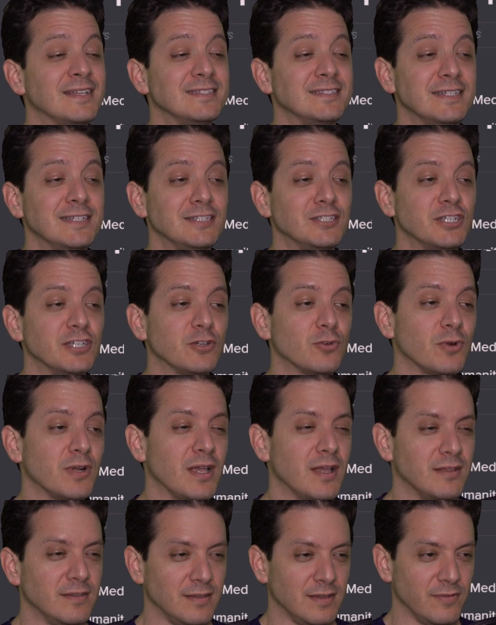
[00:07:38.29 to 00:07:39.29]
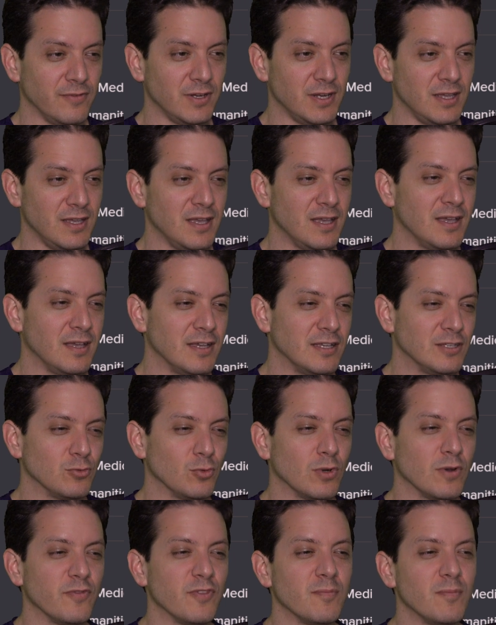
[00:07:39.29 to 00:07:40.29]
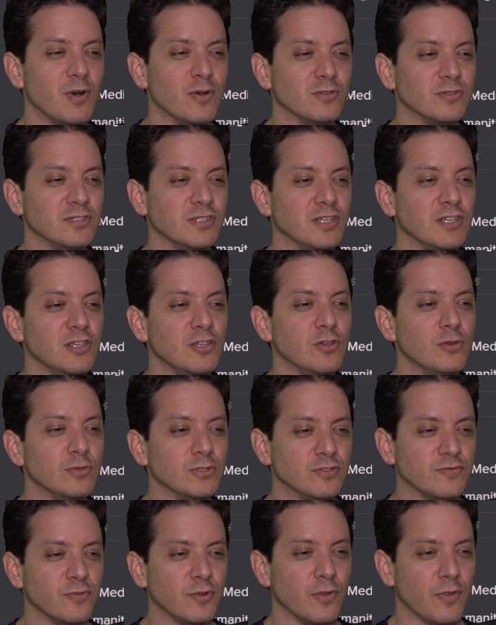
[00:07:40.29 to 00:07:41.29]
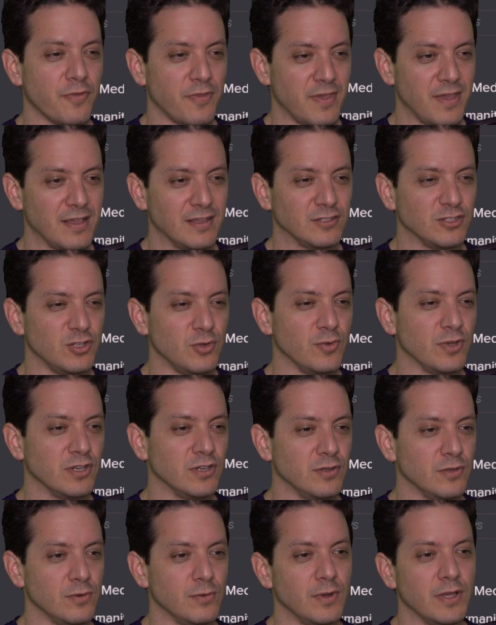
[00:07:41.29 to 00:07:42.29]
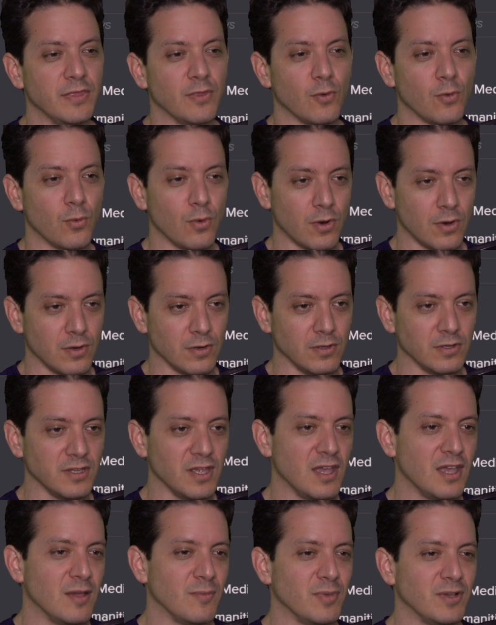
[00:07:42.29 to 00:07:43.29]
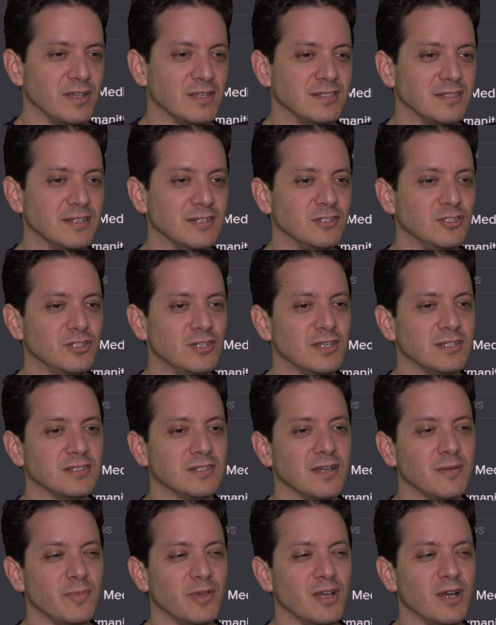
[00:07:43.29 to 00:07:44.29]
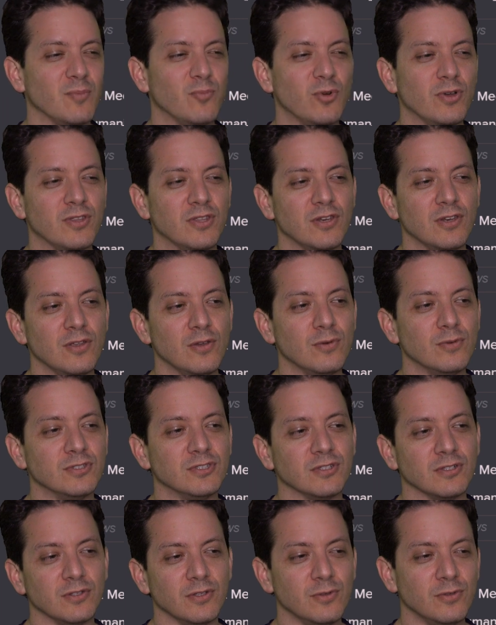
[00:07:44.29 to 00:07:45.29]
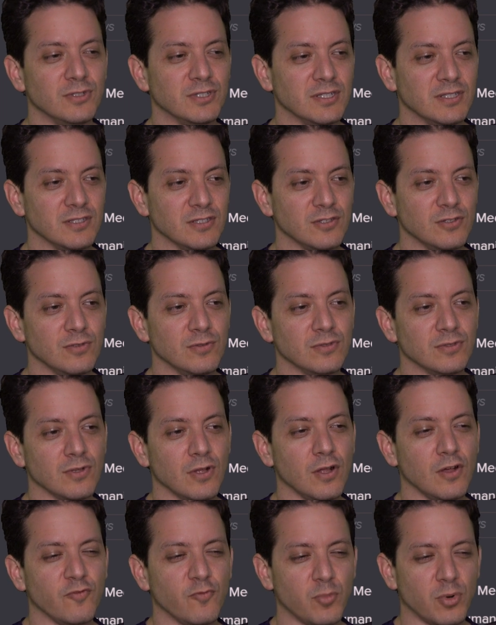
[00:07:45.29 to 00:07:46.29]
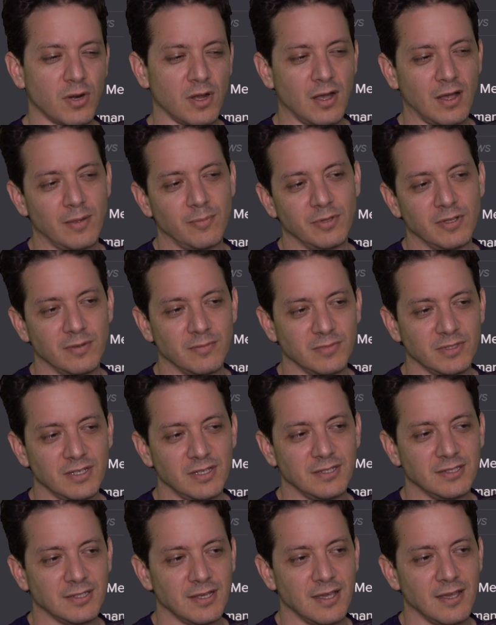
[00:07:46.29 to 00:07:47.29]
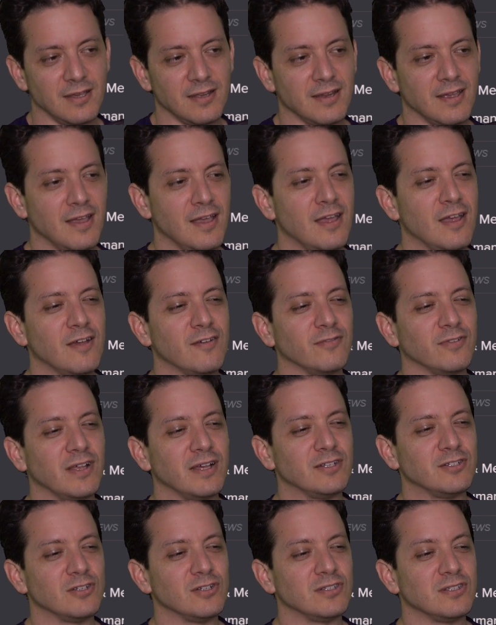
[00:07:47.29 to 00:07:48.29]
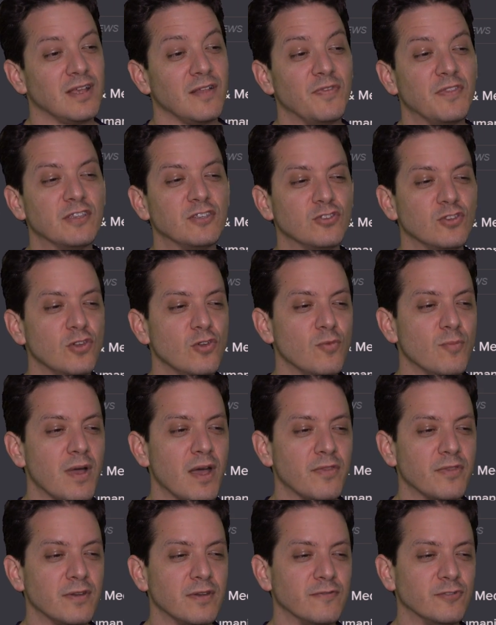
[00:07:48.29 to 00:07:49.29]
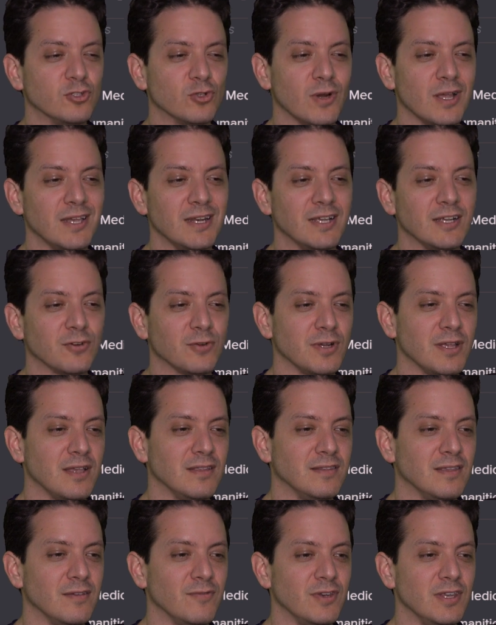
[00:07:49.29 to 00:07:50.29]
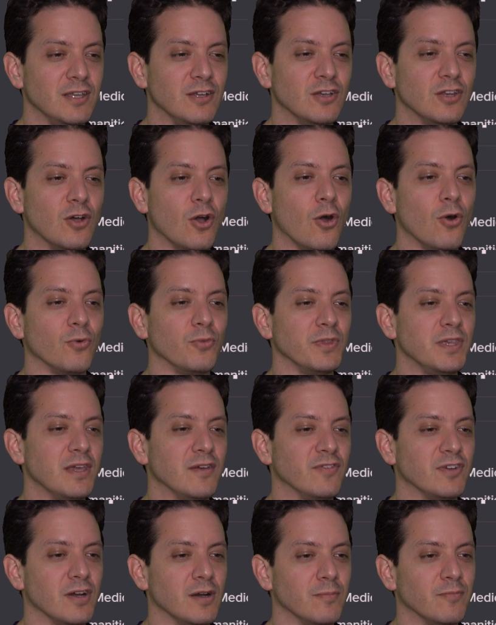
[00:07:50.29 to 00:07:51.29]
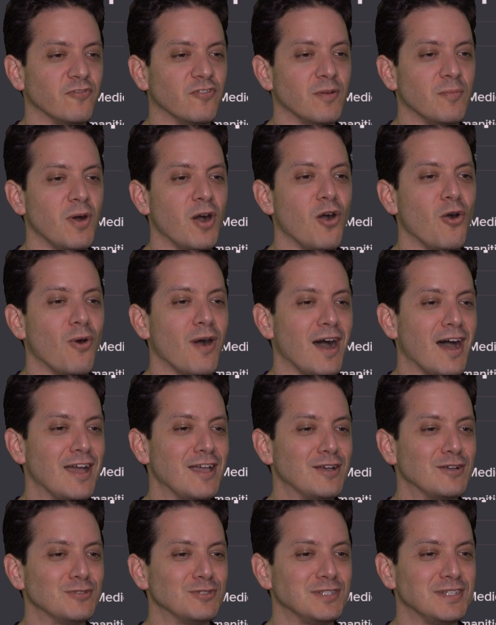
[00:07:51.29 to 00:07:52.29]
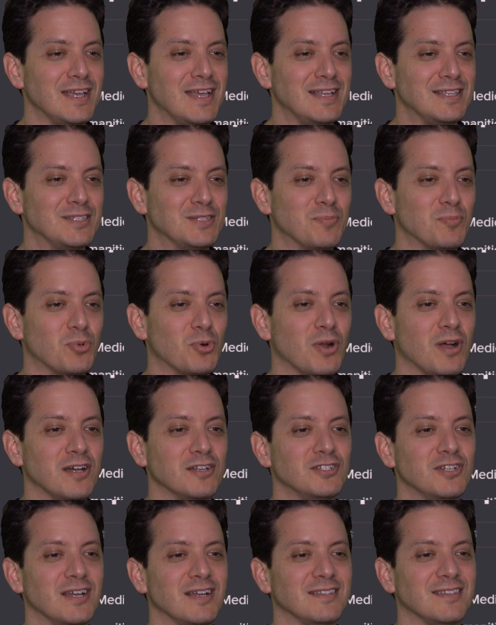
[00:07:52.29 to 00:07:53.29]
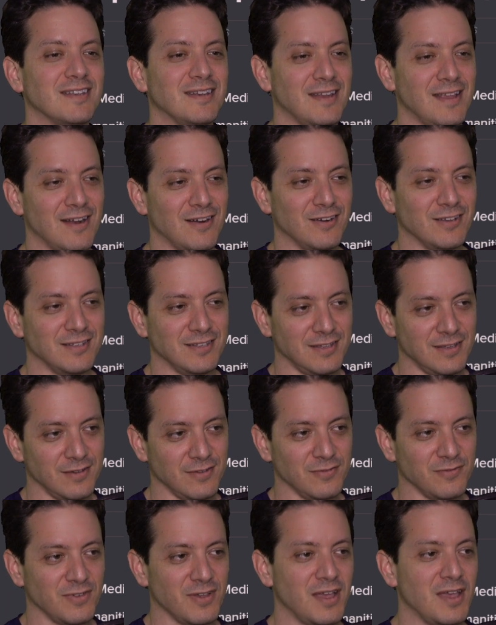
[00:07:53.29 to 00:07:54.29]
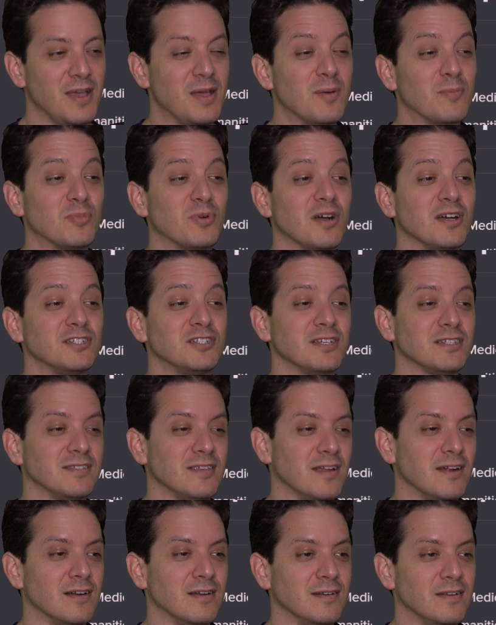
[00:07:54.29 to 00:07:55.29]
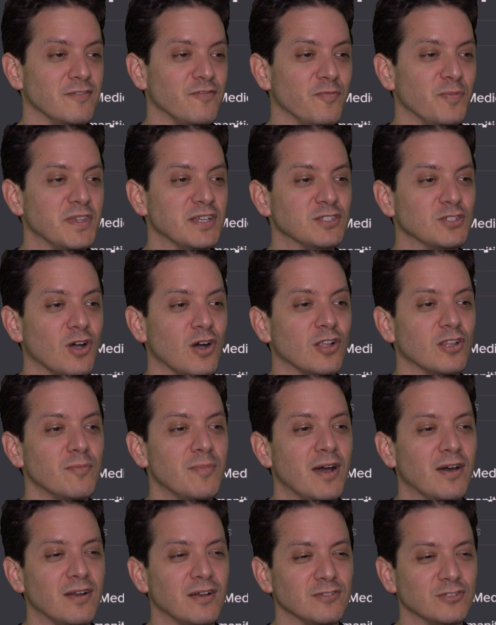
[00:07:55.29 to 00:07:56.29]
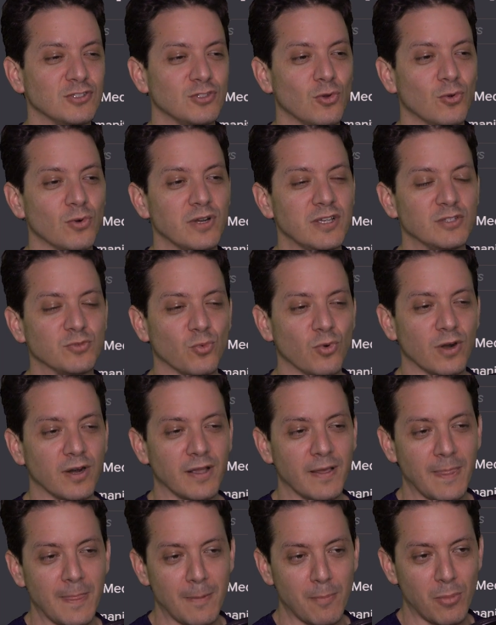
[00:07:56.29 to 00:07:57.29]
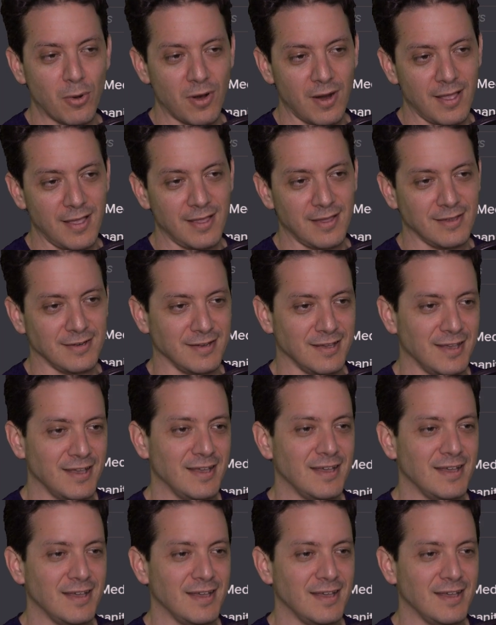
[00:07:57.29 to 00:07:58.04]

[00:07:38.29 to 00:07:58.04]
Teaching creativity is one of the most useful things you can do in the world because it is just coming up with new solutions to solve problems, he said. Fletcher said this new method of training creativity could only have come from Ohio State's Project Narrative. Project Narrative is all about how stories work in the brain.